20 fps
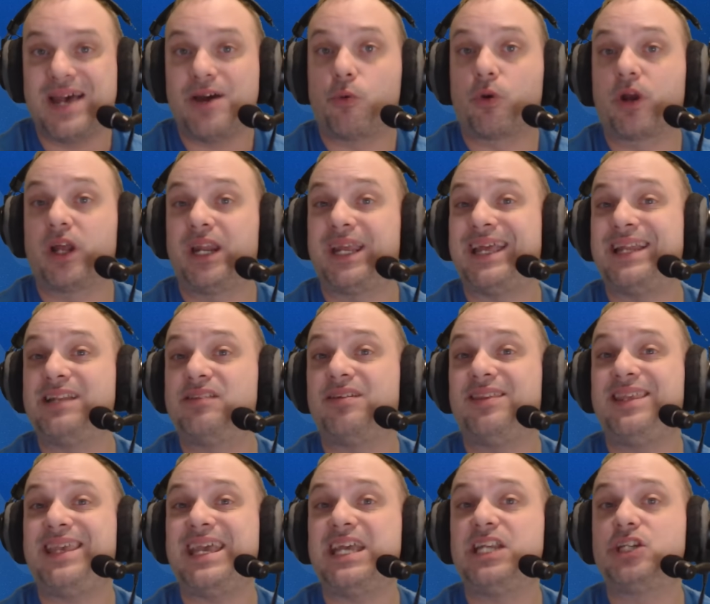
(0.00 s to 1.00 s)
We're going to get into
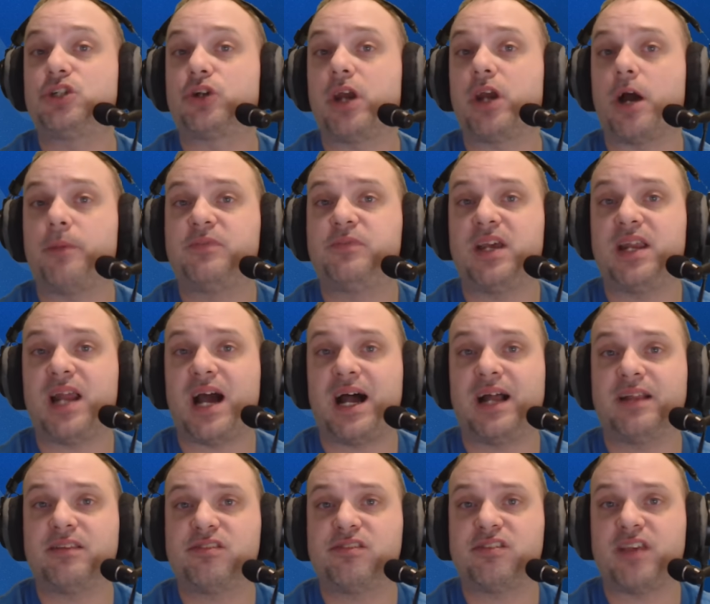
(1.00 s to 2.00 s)
the injury update
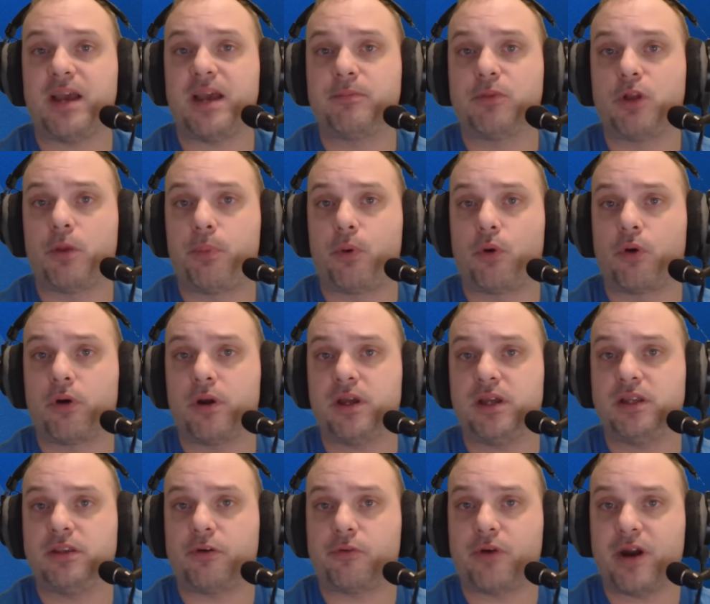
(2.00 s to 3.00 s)
on Sam LaPorta
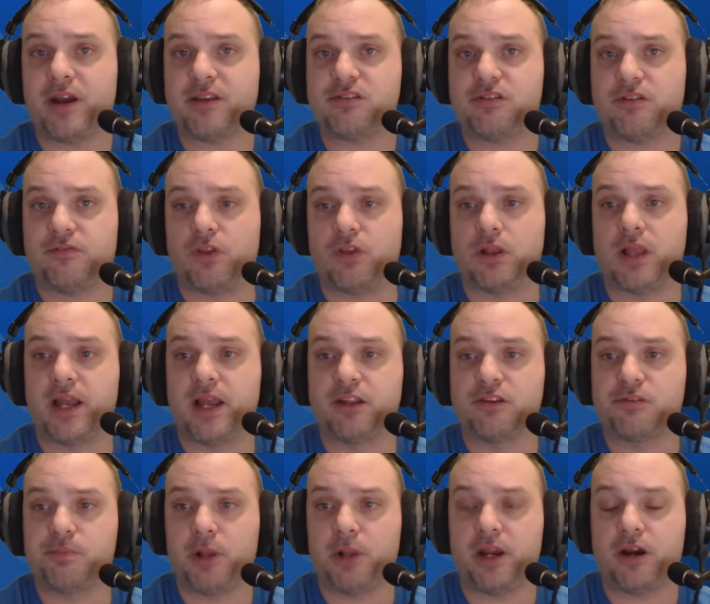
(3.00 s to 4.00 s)
and the rest of the
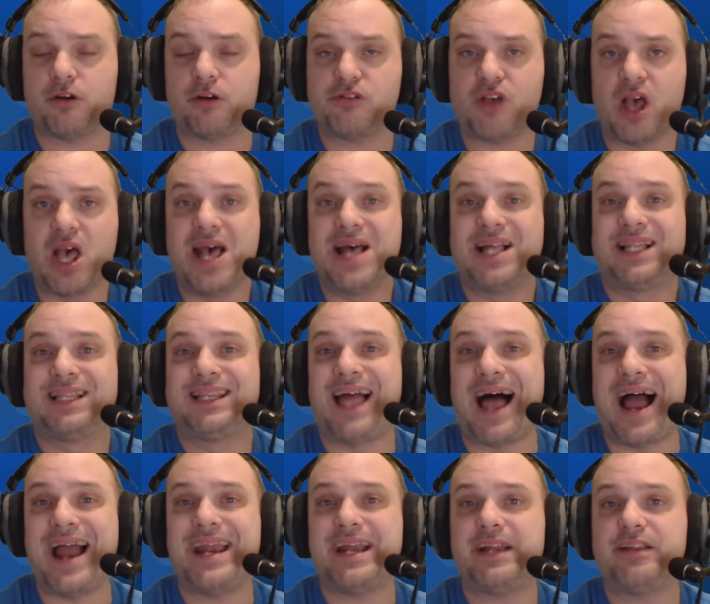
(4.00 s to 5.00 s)
Lions players.
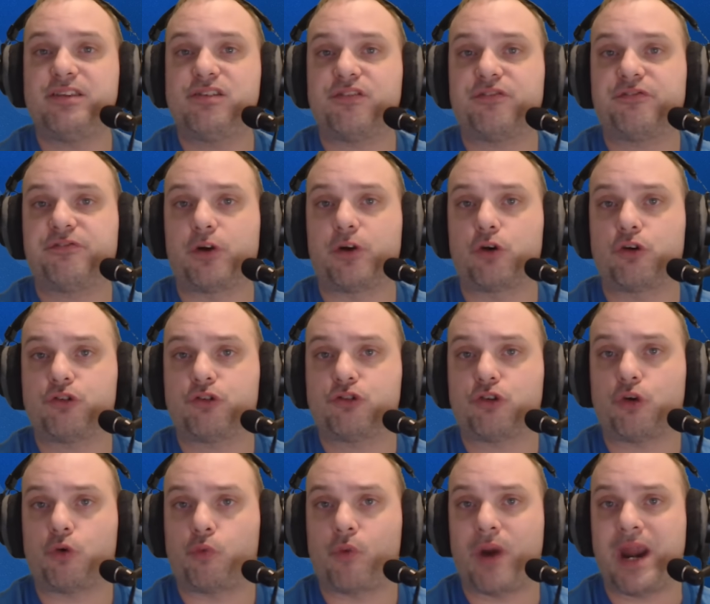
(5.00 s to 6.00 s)
Lions versus
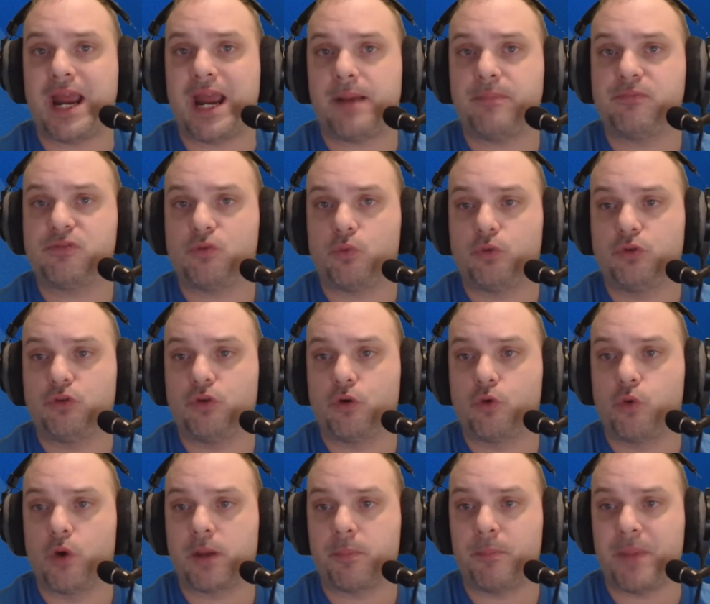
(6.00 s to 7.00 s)
Rams. We'll do a
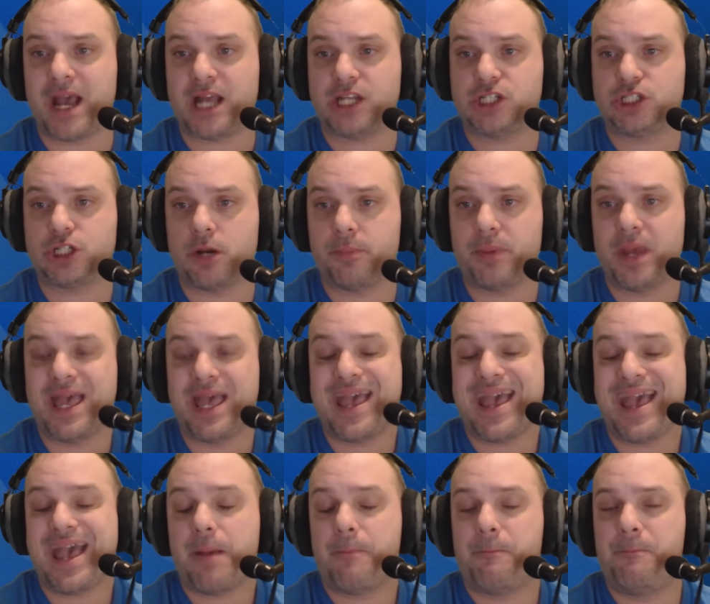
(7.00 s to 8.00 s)
quick matchup.
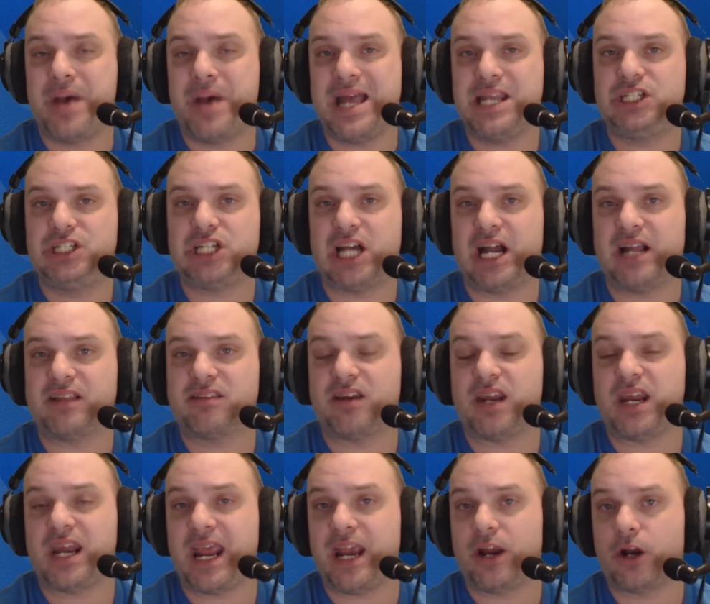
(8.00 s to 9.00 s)
Ben Johnson
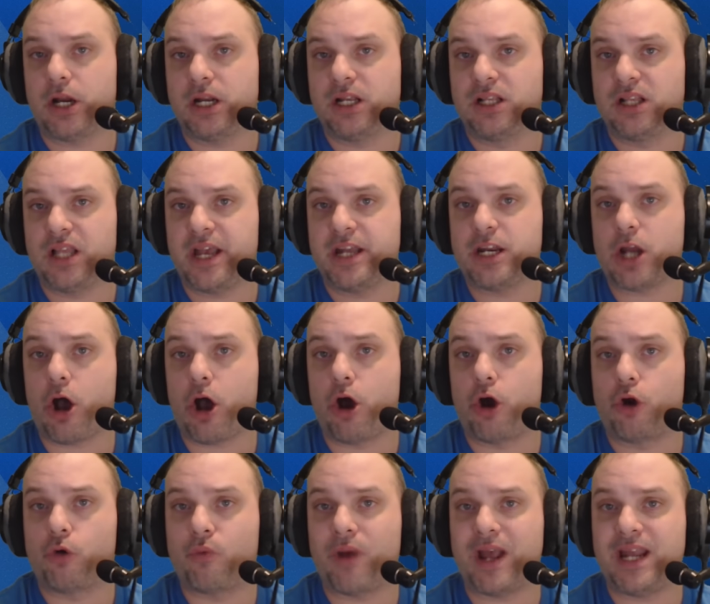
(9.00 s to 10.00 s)
and Aaron Glenn
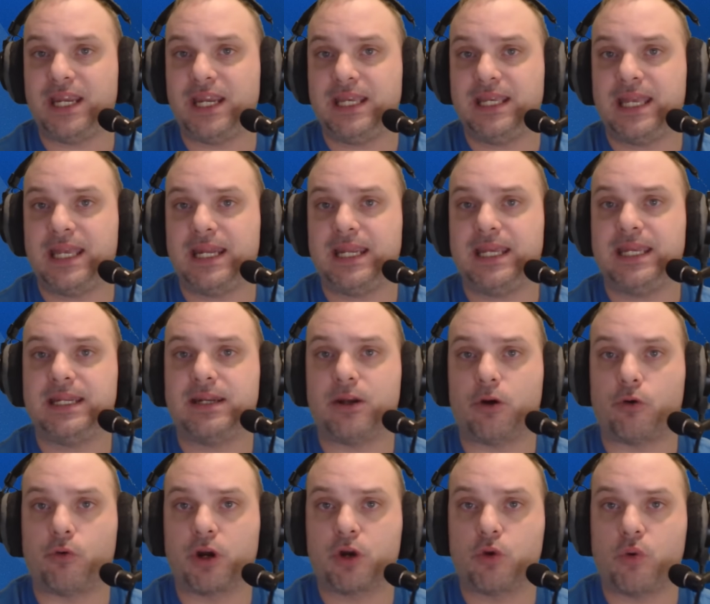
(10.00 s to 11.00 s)
already getting
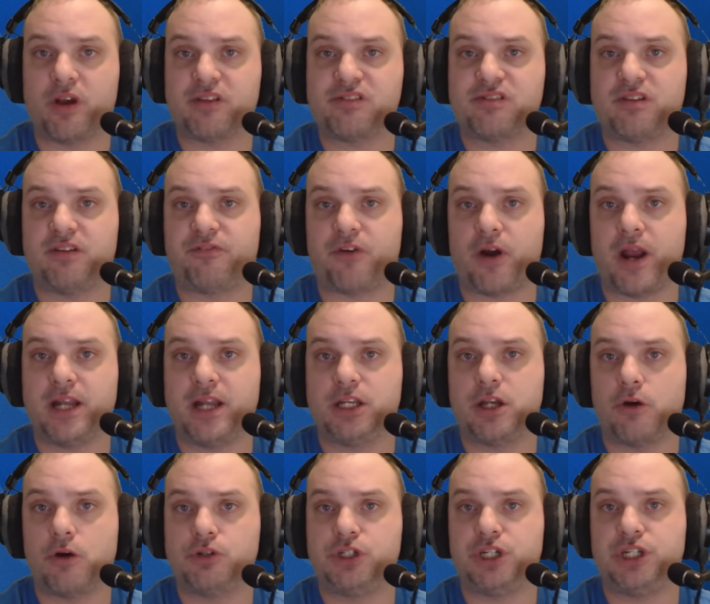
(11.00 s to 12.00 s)
requested for head
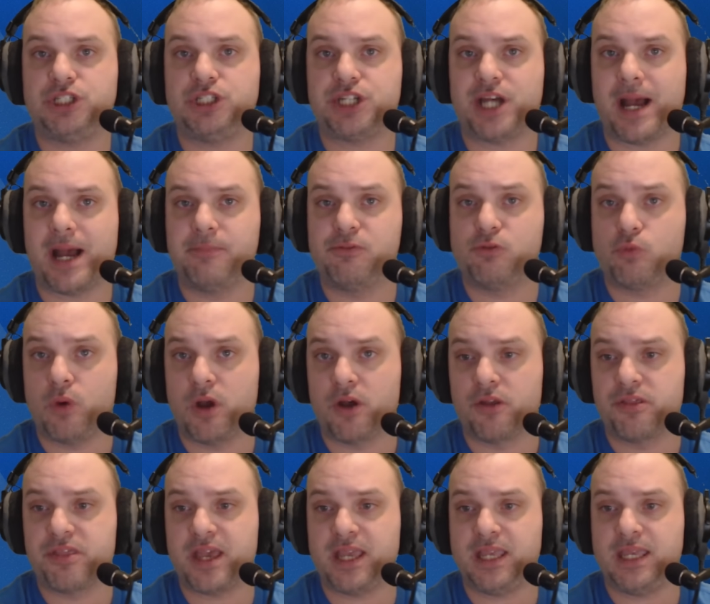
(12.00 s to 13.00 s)
coaching jobs. Will
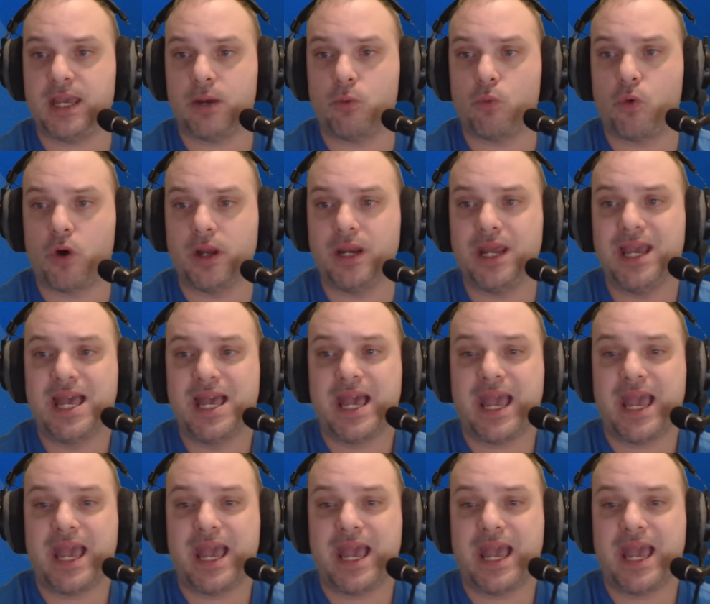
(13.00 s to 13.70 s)
they get one?